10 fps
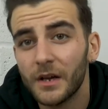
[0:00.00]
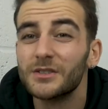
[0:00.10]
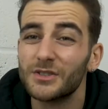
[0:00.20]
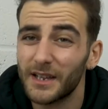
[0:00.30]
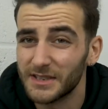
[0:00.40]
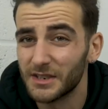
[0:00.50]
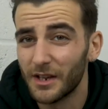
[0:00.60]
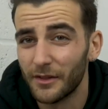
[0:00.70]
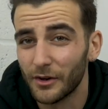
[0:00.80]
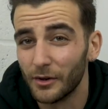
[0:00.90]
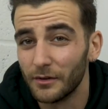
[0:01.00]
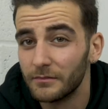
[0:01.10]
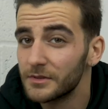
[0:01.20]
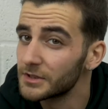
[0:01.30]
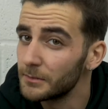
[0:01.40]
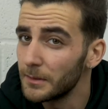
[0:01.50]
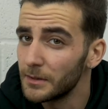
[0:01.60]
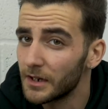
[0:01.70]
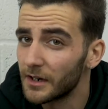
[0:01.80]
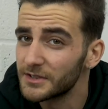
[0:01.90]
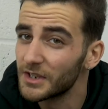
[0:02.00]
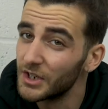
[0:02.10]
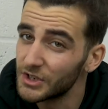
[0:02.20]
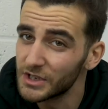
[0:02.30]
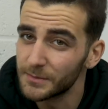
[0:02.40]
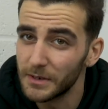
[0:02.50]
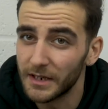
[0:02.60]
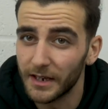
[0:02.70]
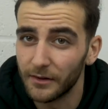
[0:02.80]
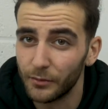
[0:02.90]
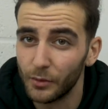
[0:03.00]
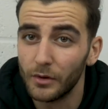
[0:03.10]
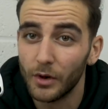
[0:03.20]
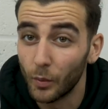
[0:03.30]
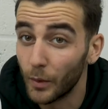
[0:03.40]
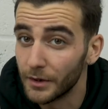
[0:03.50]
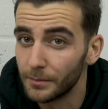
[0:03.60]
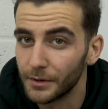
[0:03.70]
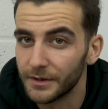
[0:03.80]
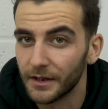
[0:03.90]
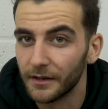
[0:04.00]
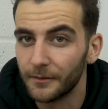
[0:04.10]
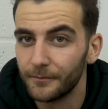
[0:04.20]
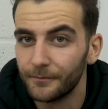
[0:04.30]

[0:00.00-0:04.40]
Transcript: So that's another con. So maybe guys, just be careful where you're putting it.